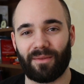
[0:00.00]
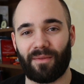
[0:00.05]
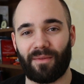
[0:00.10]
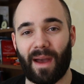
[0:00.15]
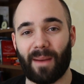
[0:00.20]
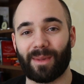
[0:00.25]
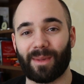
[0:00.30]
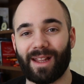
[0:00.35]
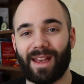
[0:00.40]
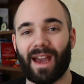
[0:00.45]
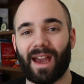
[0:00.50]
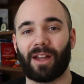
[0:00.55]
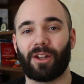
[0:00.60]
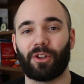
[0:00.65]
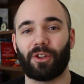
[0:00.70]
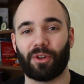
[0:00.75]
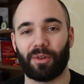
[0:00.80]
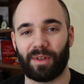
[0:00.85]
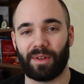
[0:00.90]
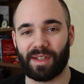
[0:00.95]
Family
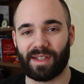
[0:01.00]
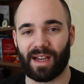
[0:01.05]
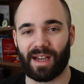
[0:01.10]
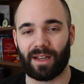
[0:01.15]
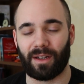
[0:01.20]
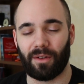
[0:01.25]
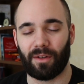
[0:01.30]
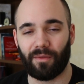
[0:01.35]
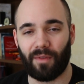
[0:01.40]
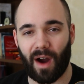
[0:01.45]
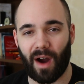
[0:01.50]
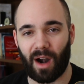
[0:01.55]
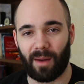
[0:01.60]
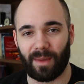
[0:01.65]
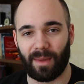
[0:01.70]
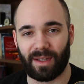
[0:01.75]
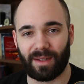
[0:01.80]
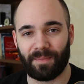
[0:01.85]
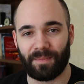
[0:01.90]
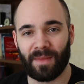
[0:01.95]
Editor design
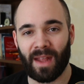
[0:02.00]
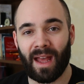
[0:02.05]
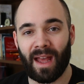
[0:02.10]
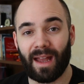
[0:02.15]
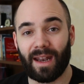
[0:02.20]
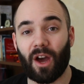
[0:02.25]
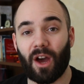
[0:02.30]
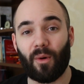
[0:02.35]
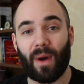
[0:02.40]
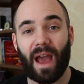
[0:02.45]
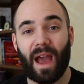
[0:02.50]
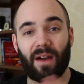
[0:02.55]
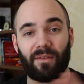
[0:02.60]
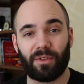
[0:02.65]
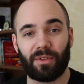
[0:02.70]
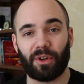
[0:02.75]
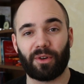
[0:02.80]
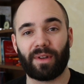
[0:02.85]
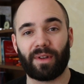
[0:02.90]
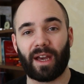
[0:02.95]
environment. Now
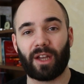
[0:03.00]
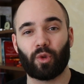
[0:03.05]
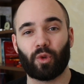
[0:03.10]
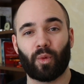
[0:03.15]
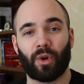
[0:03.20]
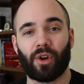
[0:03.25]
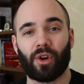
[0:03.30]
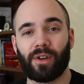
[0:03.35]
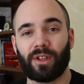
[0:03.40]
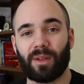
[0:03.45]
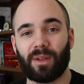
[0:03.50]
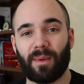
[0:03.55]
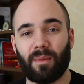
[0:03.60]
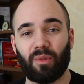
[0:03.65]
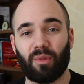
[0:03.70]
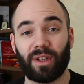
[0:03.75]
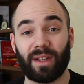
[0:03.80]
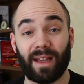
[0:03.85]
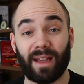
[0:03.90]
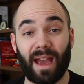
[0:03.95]
after that, we're going to be
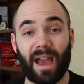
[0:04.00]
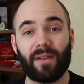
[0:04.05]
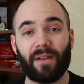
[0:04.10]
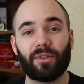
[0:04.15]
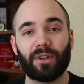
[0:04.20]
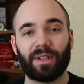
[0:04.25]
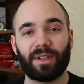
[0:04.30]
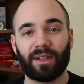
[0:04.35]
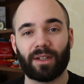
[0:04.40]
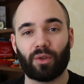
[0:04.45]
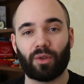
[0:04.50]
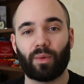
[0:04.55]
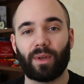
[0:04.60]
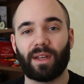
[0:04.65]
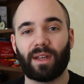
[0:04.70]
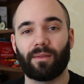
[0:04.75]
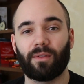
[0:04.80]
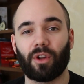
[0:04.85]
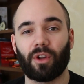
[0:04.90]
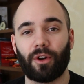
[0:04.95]
putting everything that we
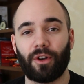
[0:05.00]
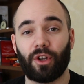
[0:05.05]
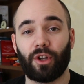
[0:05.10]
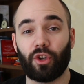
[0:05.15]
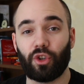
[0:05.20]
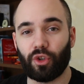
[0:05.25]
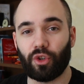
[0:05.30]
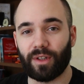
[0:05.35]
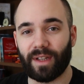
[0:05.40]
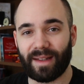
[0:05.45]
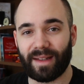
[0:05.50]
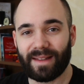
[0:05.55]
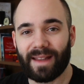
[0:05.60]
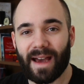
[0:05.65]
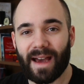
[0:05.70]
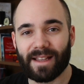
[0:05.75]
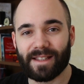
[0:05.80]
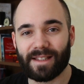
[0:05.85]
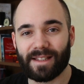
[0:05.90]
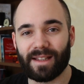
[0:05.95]
have learned to the
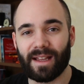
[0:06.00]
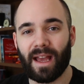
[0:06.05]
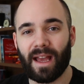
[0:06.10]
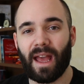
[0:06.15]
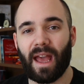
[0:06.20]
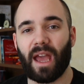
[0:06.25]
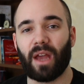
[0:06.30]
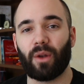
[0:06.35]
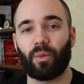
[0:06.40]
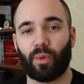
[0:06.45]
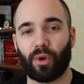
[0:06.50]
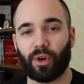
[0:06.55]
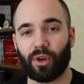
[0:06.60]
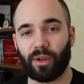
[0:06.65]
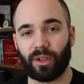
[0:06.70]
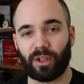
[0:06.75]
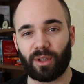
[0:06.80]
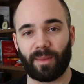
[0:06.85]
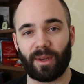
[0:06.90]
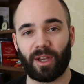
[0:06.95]
test, and we're
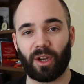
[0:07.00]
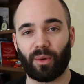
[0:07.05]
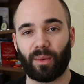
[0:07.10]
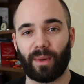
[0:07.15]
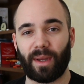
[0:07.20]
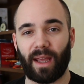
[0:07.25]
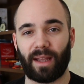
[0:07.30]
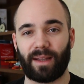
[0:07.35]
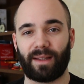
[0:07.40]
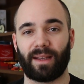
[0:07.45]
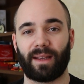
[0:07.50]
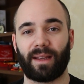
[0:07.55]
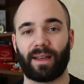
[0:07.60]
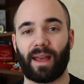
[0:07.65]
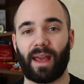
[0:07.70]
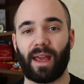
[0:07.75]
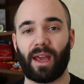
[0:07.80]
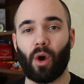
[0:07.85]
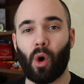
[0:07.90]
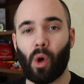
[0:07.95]
going to be
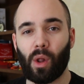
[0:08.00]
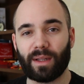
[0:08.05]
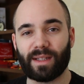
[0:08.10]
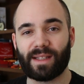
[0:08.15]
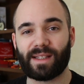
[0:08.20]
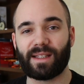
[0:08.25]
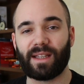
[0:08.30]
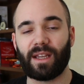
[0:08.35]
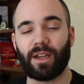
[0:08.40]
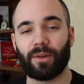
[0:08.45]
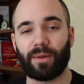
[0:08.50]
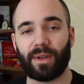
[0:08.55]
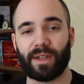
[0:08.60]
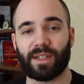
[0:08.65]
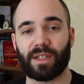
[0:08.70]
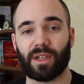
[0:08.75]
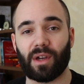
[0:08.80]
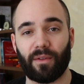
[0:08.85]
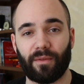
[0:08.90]
creating a whole series